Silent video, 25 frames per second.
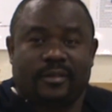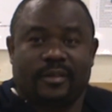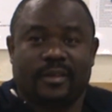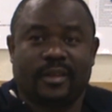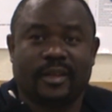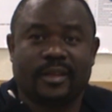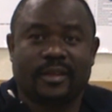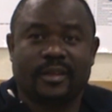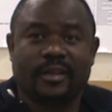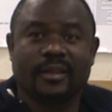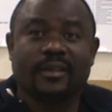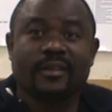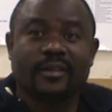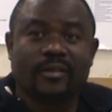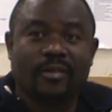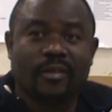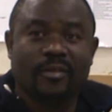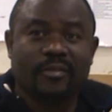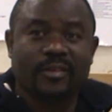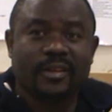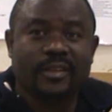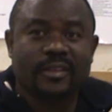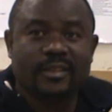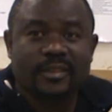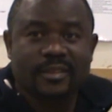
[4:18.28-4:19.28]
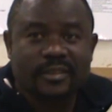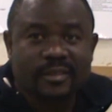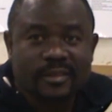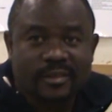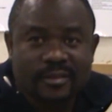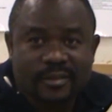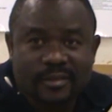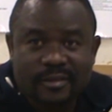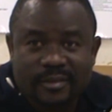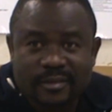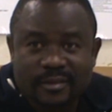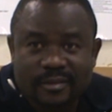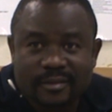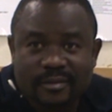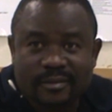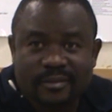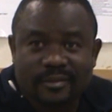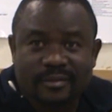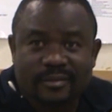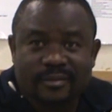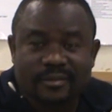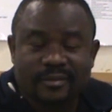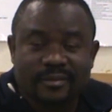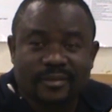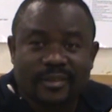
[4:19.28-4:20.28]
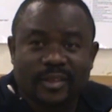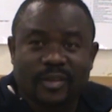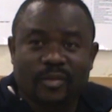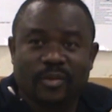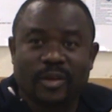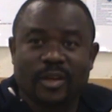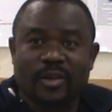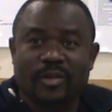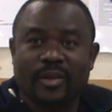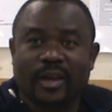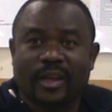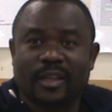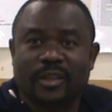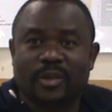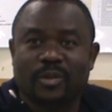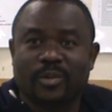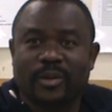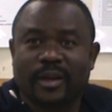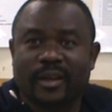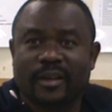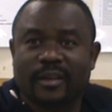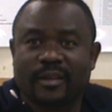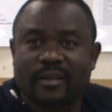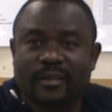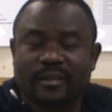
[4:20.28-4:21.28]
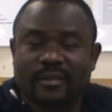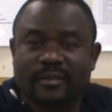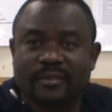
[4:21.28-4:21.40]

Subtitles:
getting COVID when you're at work,